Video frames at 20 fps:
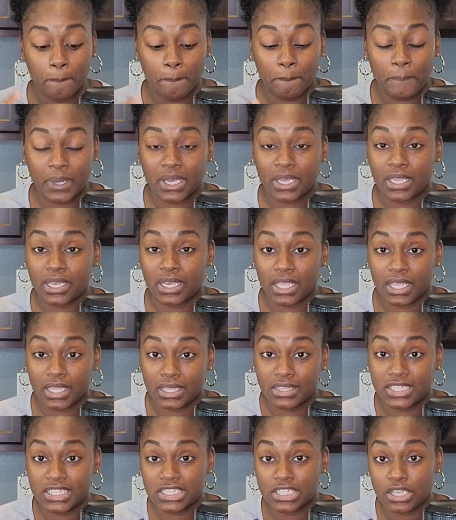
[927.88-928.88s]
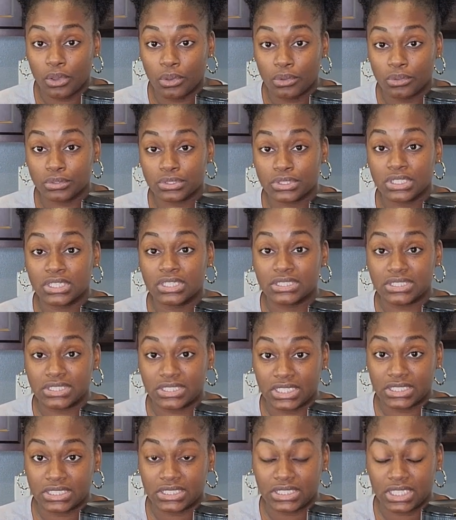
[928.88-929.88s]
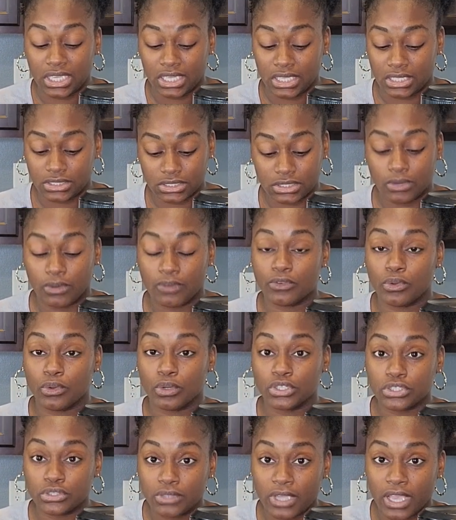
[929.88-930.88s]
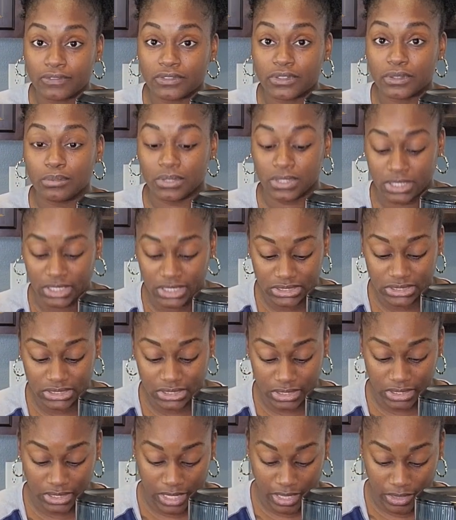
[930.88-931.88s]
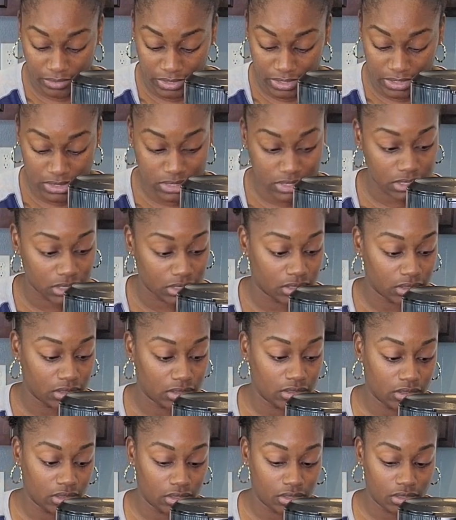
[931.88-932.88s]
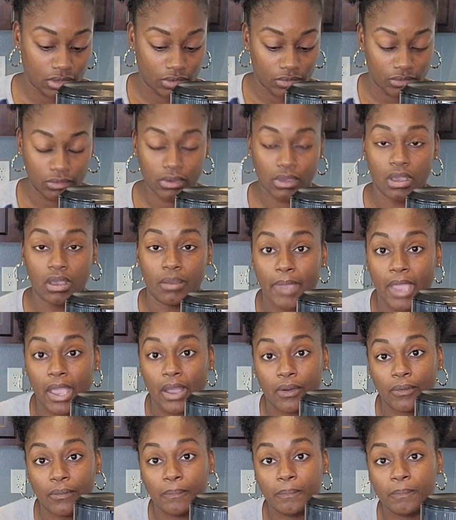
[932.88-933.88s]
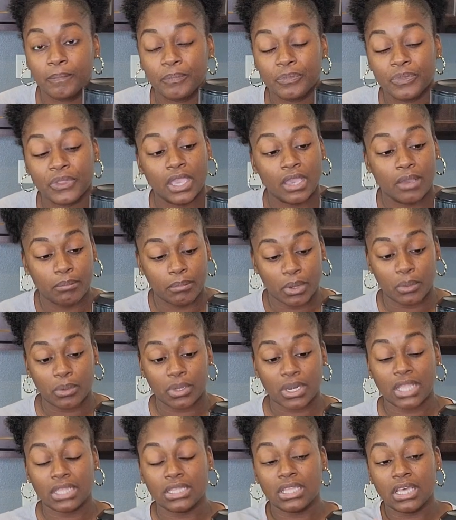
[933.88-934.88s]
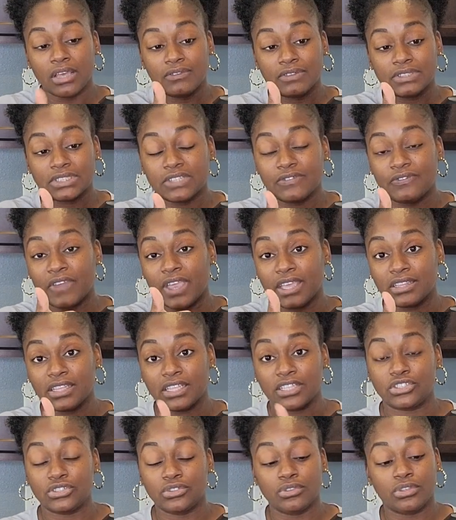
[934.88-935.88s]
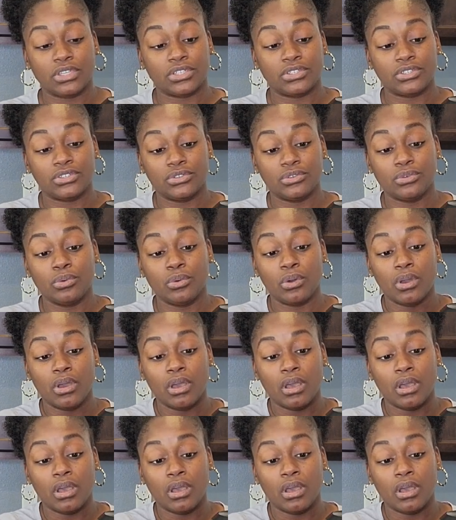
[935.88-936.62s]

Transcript: but this holds 16. So of course you have to release and allow it to, you know, come out. But what I love is the fact that you can do